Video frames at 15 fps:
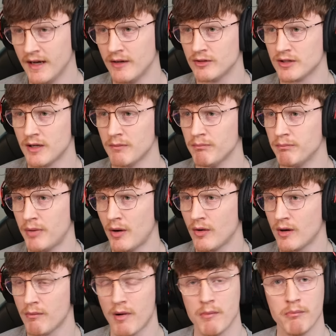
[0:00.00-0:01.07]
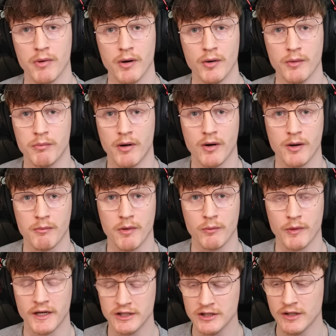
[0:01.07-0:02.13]
and it was like Pokemon Blue,
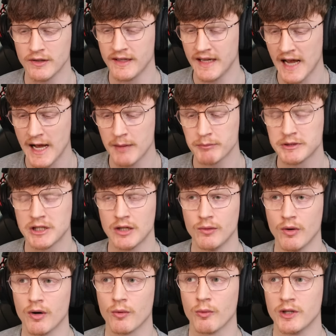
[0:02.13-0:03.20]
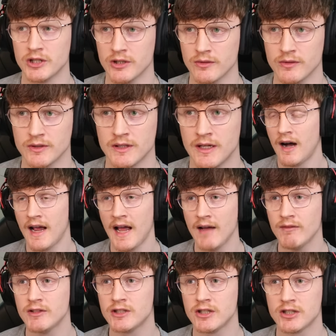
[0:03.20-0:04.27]
Pokemon Red, you know, the absolute originals. I
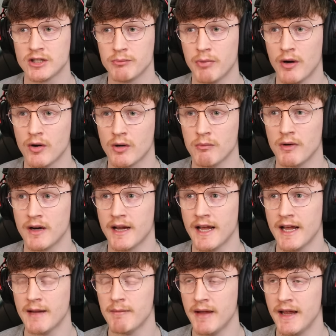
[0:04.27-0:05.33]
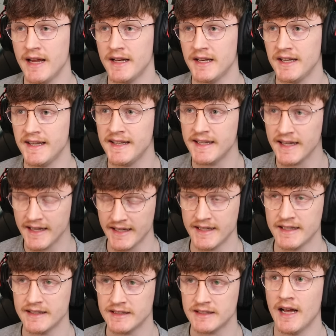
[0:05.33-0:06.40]
haven't touched a Pokemon game in
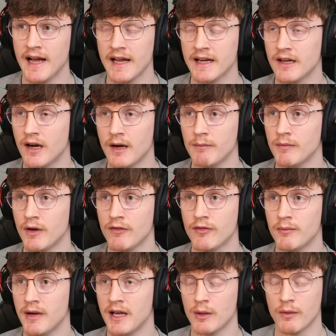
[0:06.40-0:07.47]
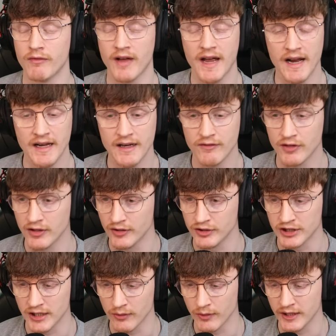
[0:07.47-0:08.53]
years, and I'm not familiar with any of the new
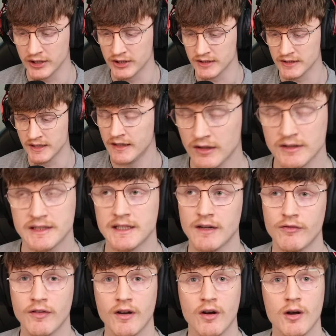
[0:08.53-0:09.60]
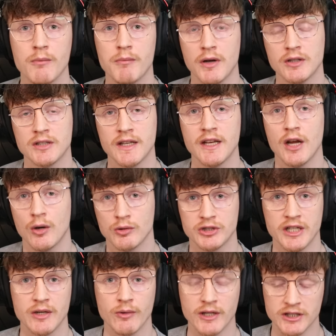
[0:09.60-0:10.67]
generations, and honestly, I've forgotten most of the old
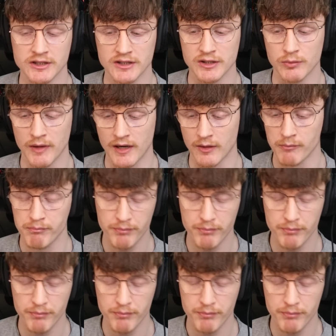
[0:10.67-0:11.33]
generations as well.